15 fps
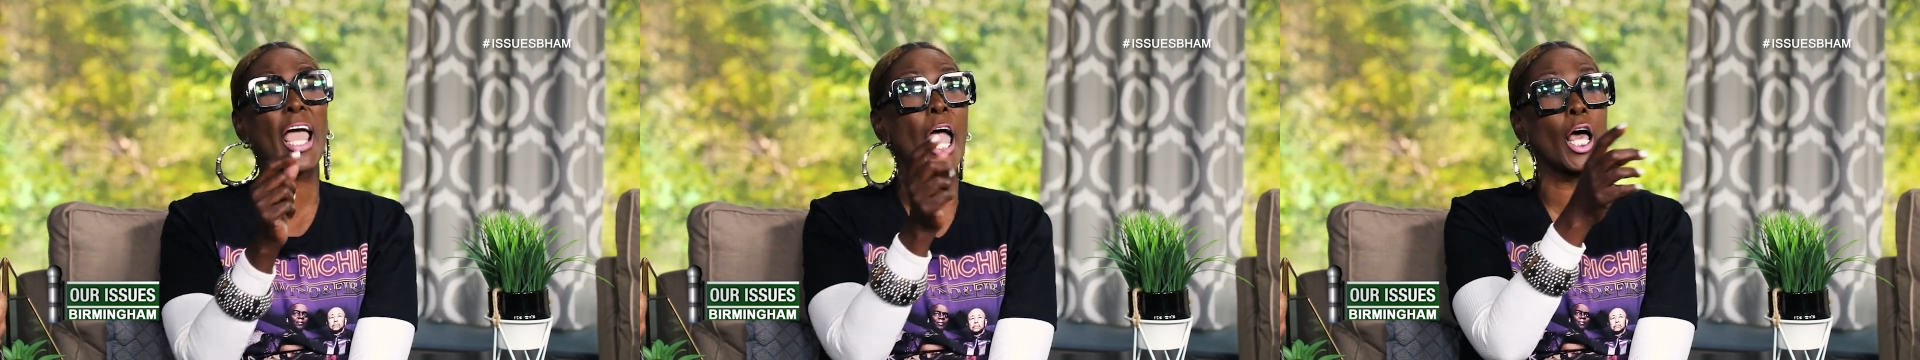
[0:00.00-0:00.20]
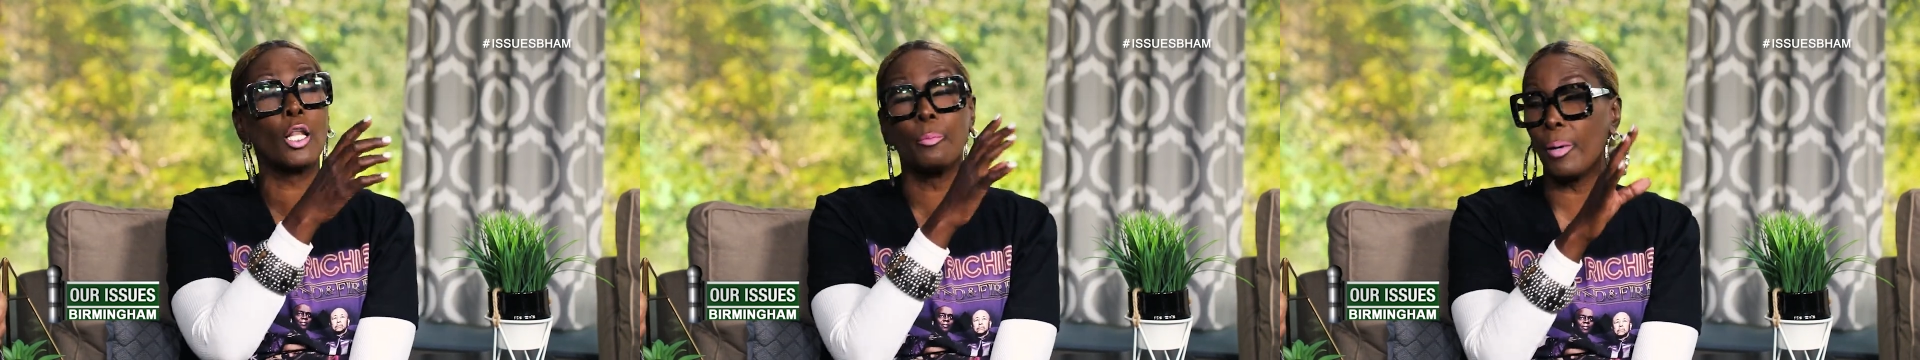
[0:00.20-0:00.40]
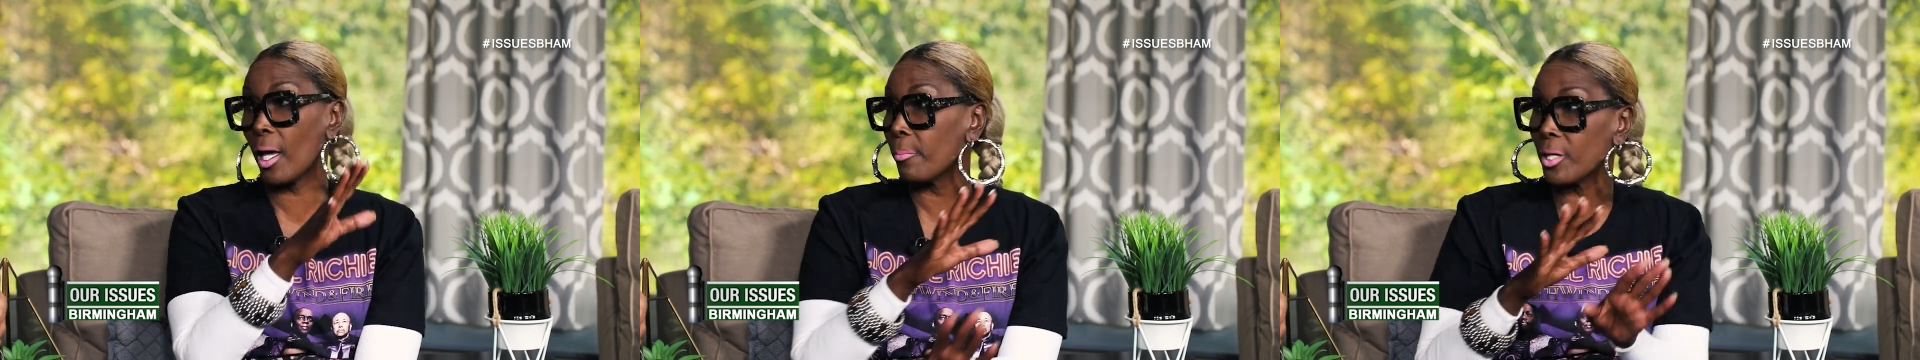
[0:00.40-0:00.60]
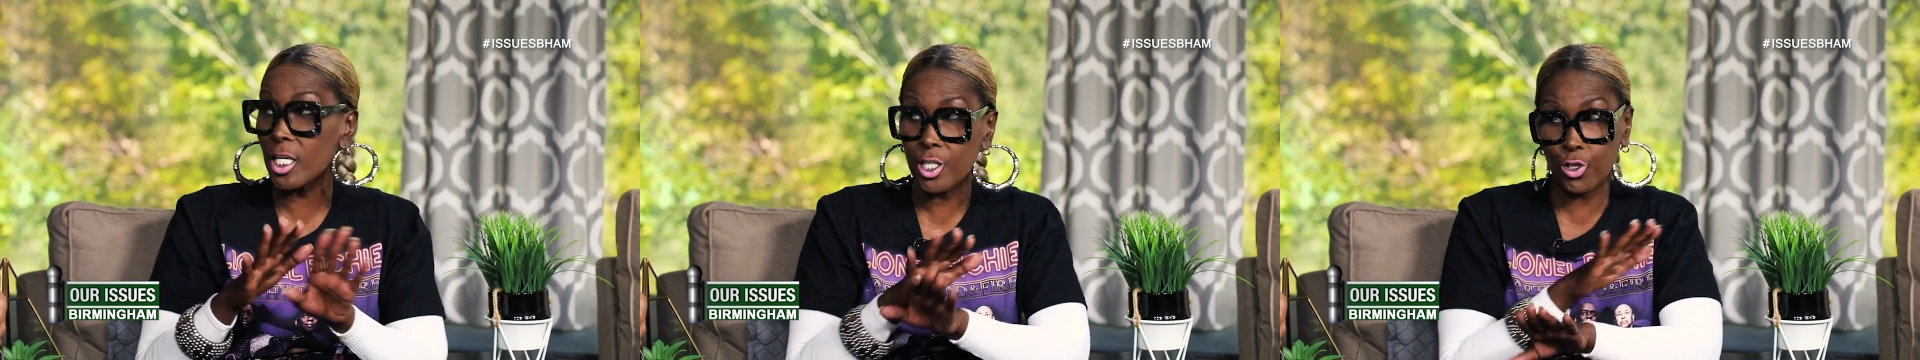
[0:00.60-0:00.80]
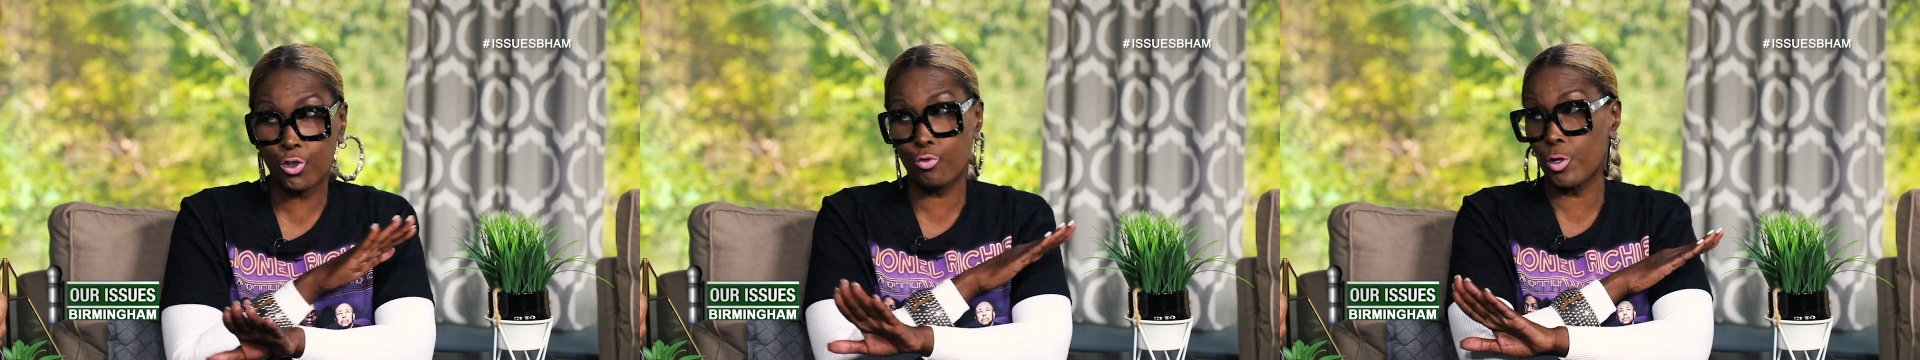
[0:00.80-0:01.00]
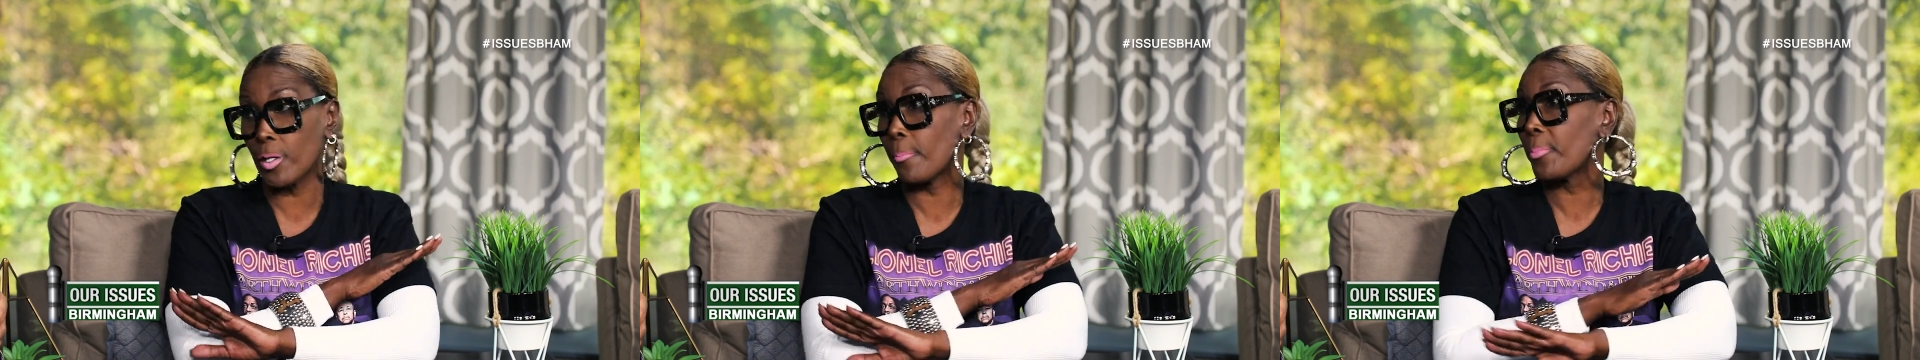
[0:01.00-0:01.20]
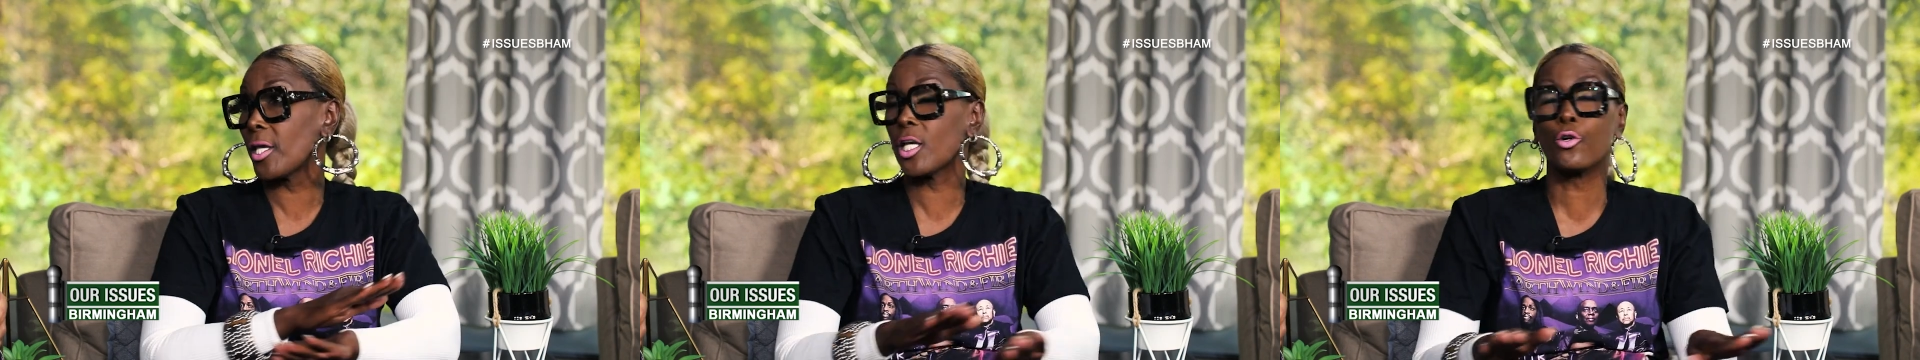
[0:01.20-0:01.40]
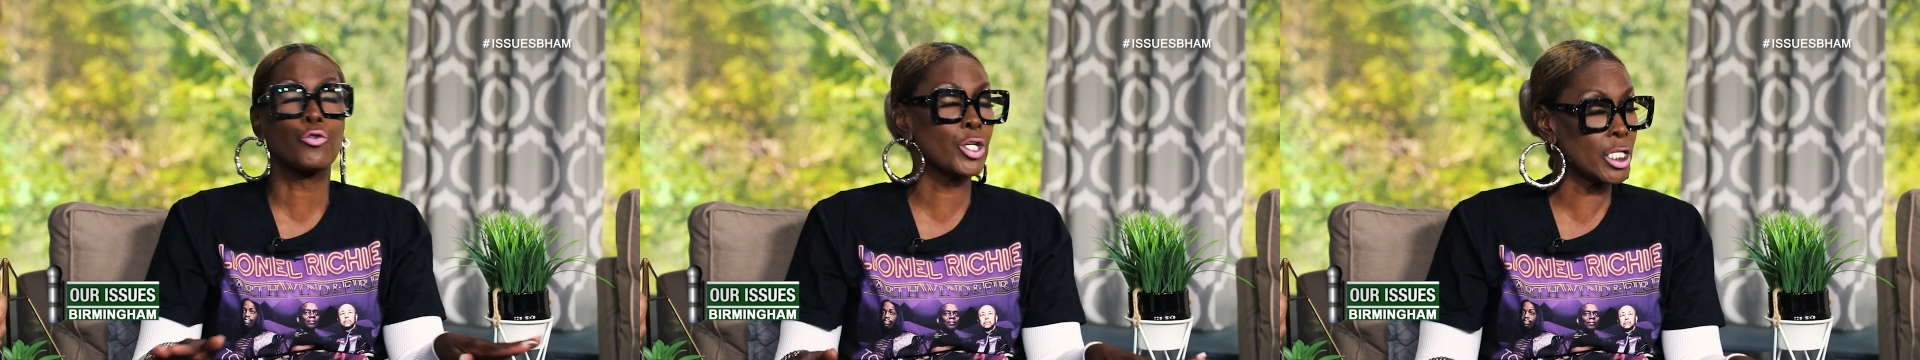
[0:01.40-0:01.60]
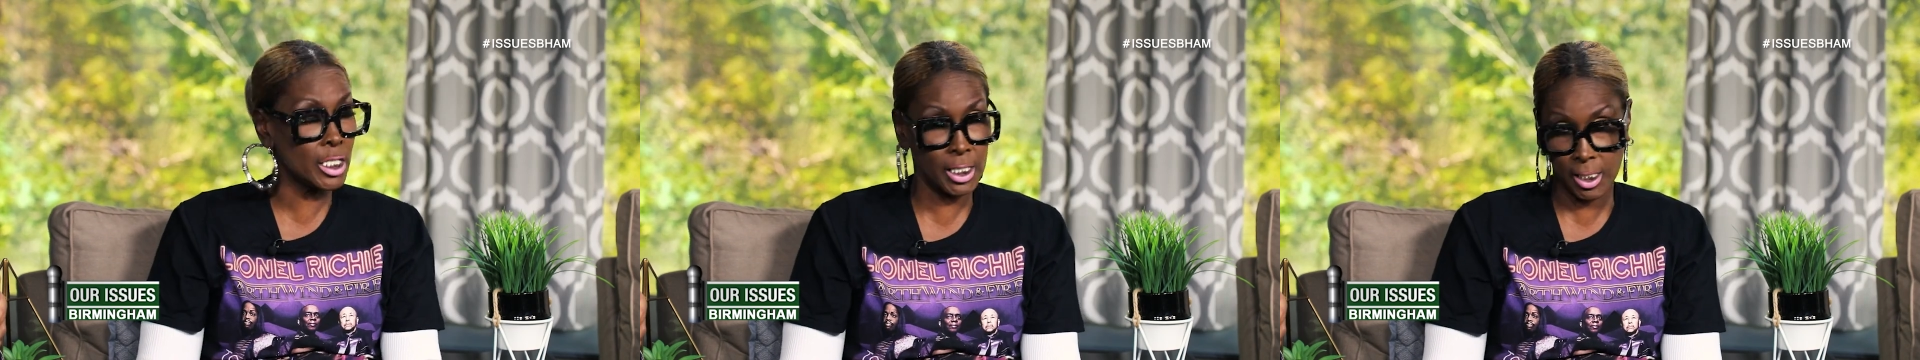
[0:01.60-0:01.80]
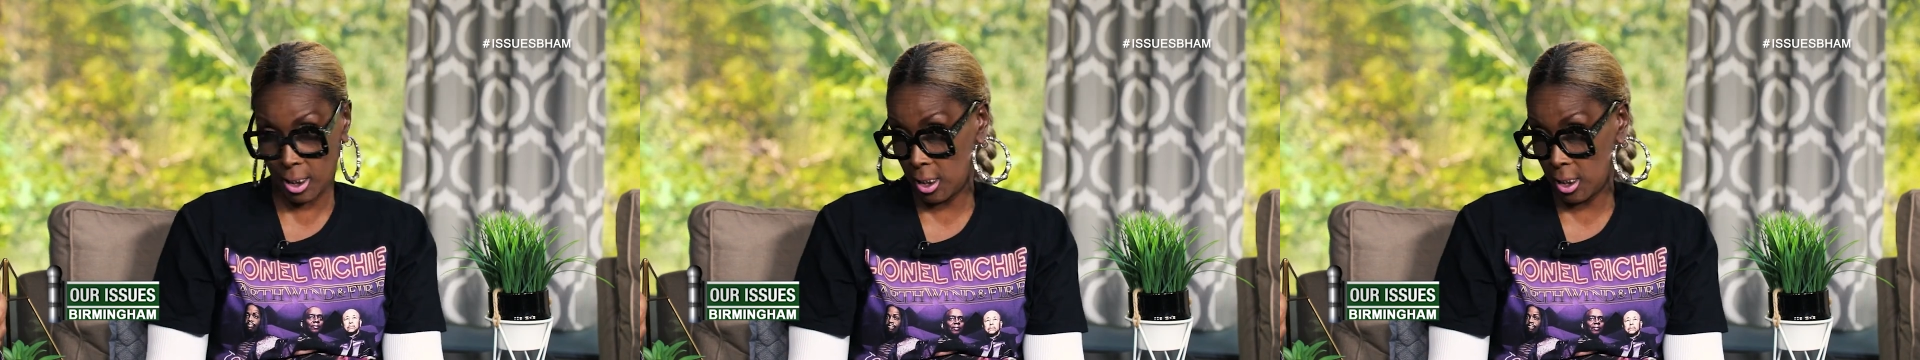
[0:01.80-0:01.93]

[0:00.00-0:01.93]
Alabama history, period,